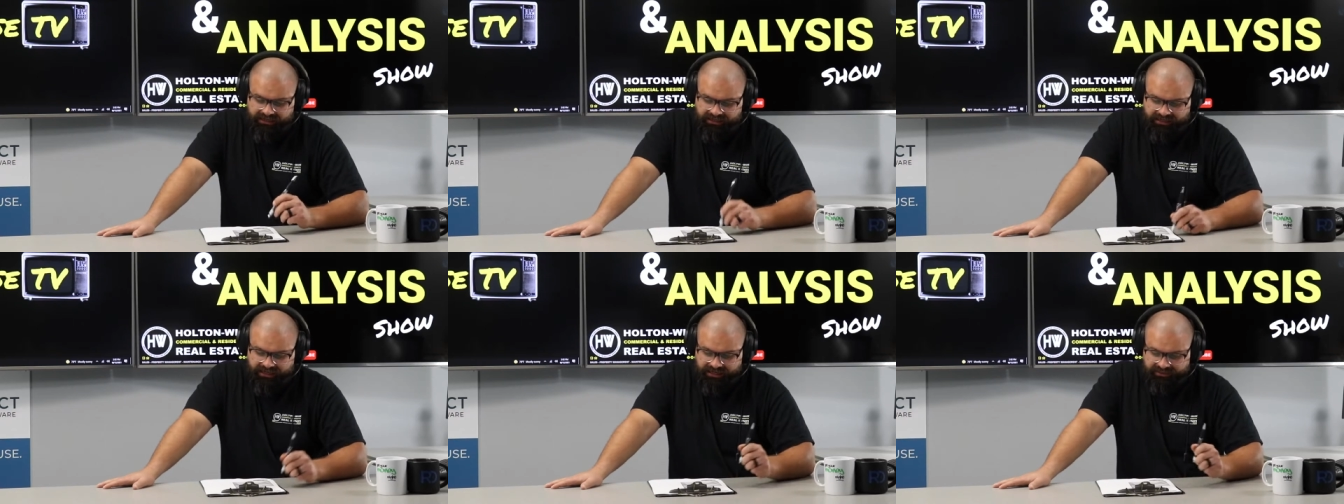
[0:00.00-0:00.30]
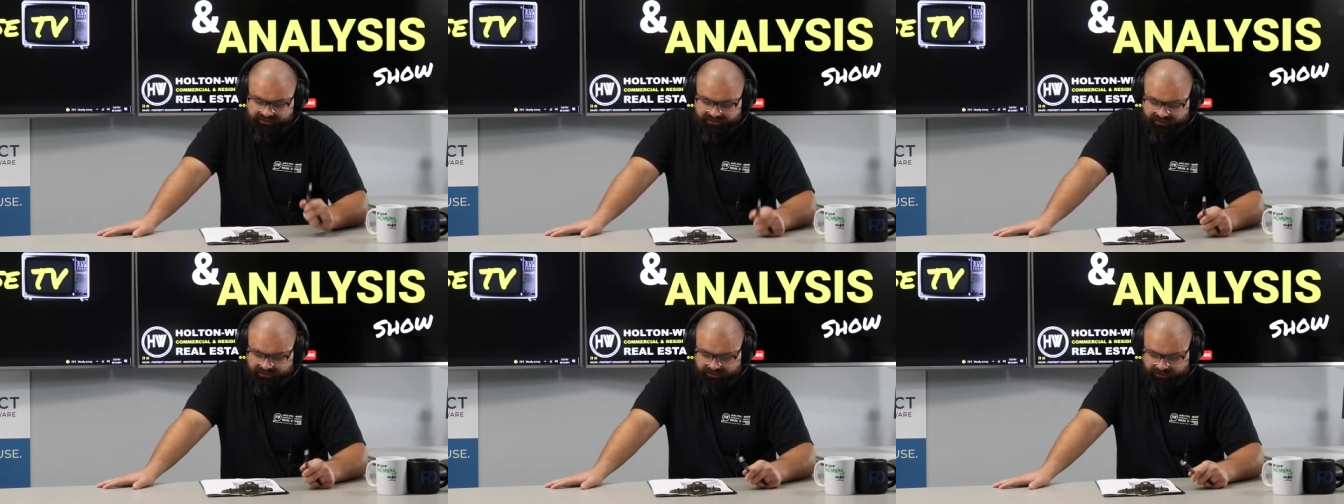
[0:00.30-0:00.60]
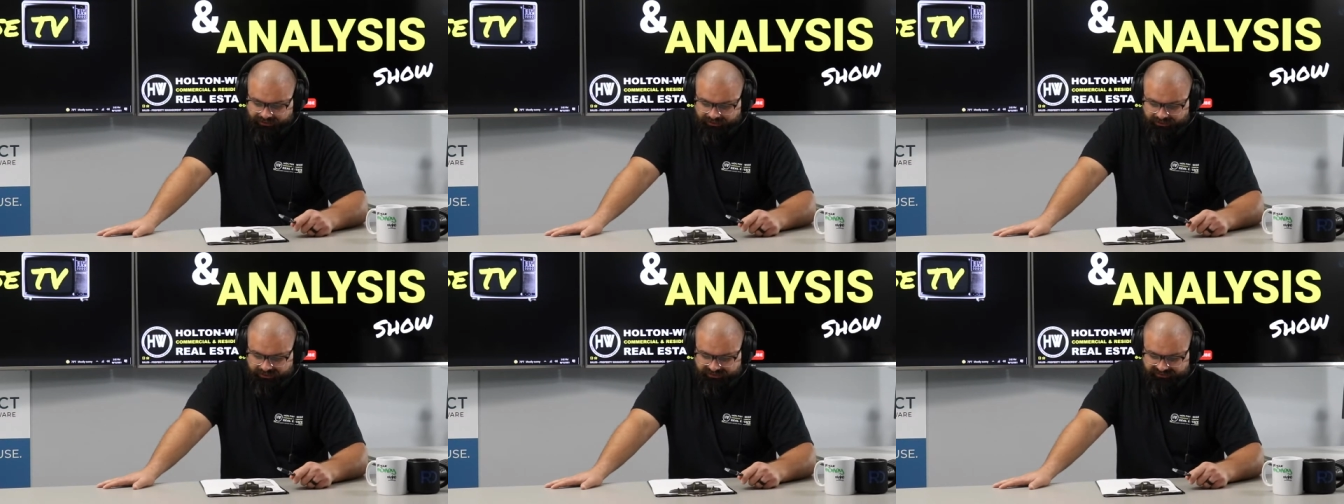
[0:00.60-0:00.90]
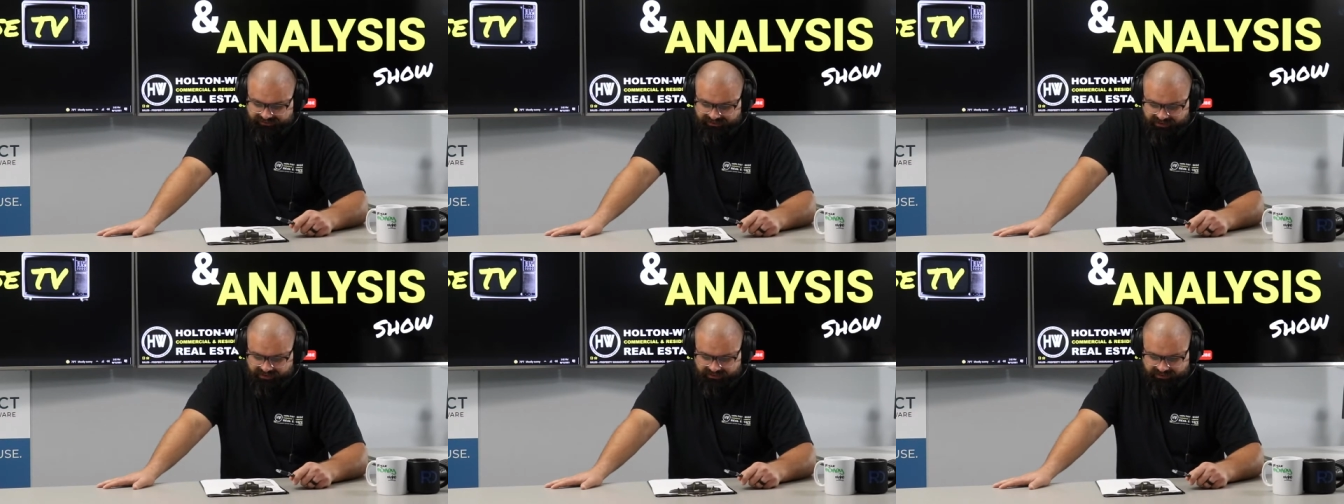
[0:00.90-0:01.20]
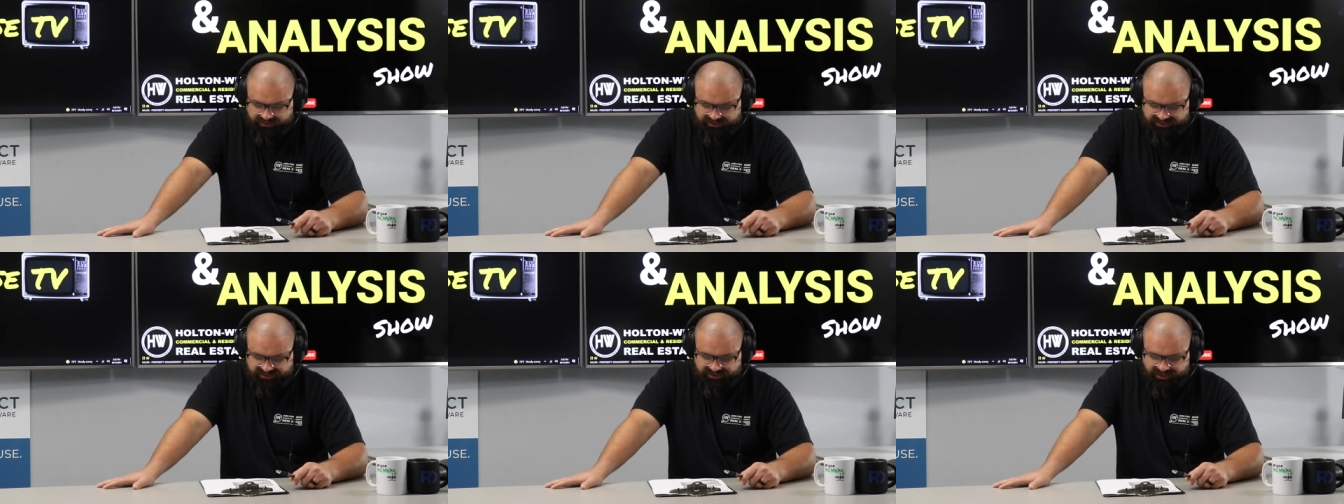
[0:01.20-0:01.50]
and I think you're going to dig
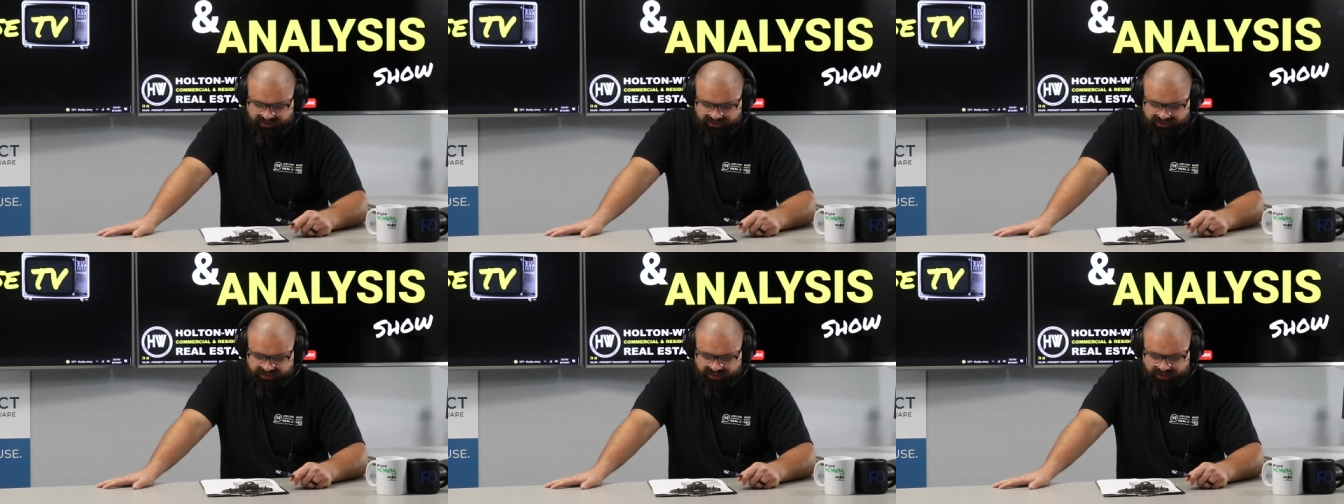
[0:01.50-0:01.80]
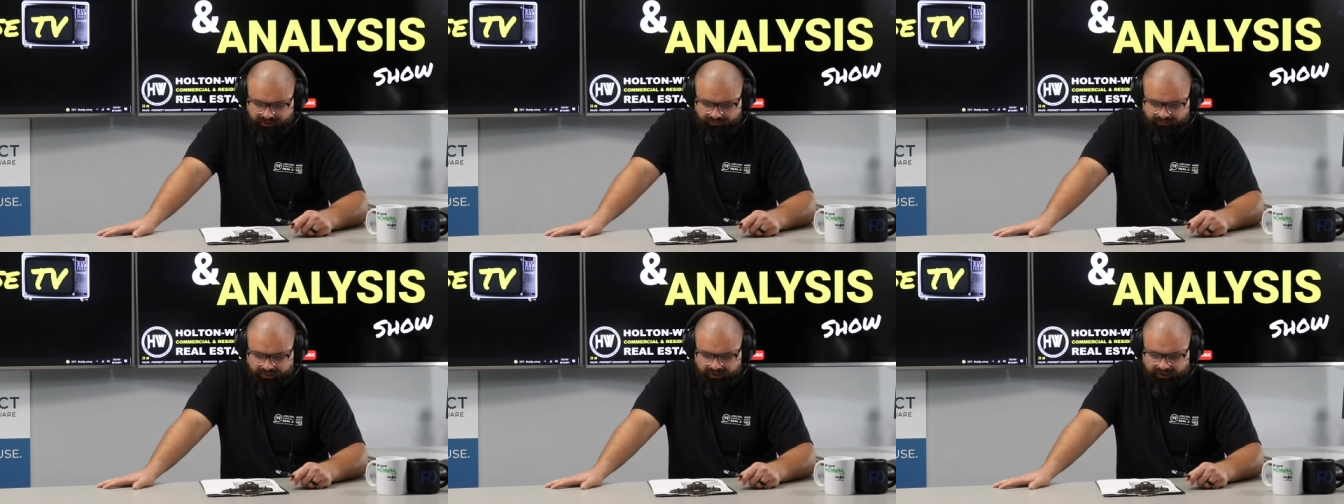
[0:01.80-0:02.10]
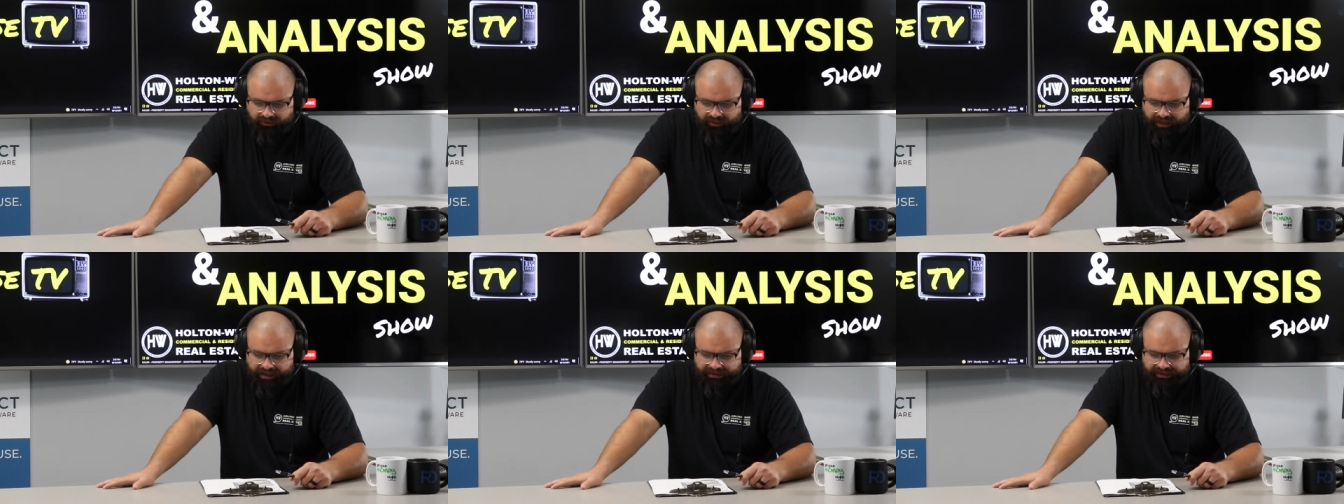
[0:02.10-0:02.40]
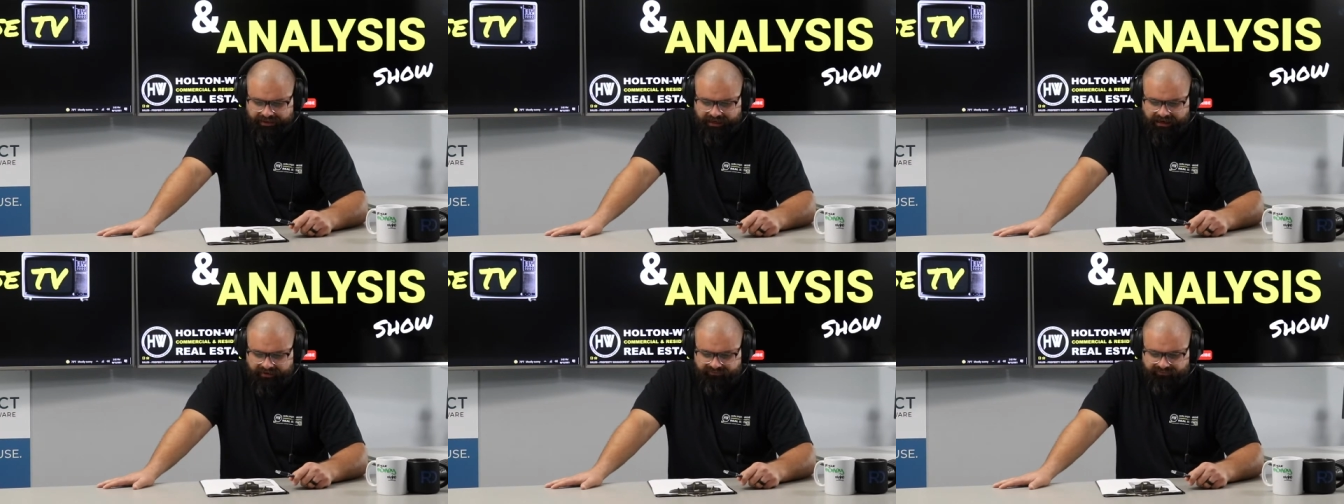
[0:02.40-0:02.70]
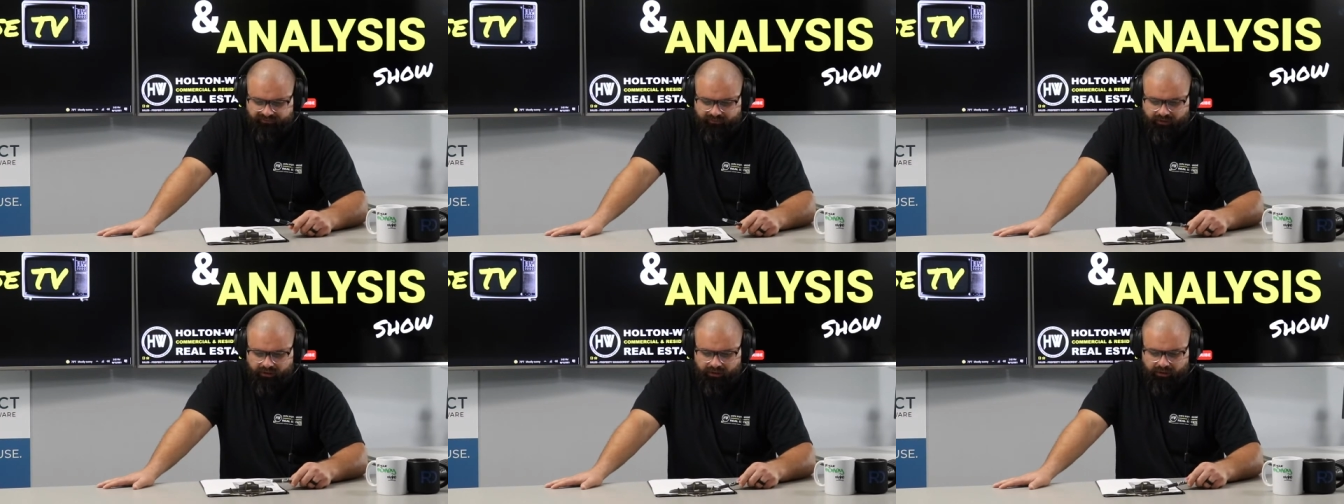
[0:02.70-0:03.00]
this Section 8 rental I got
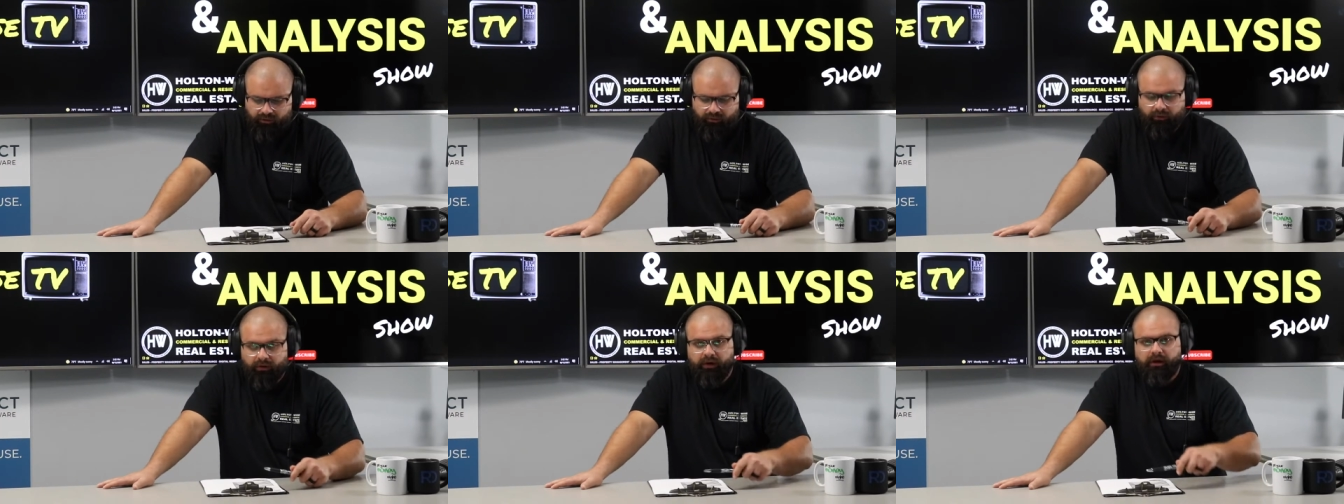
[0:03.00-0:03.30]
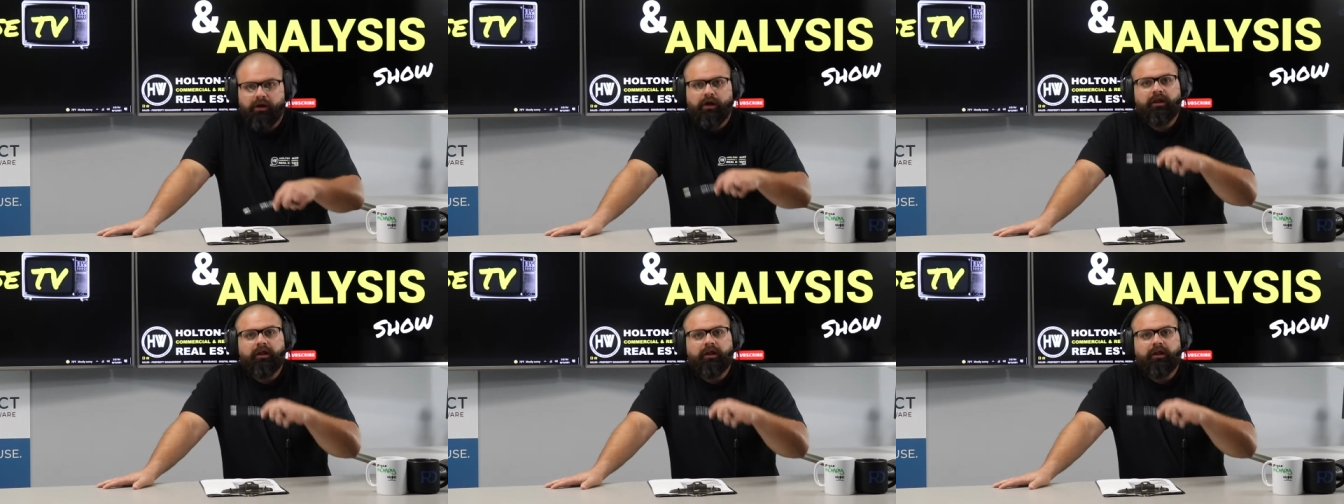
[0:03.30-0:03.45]
for you.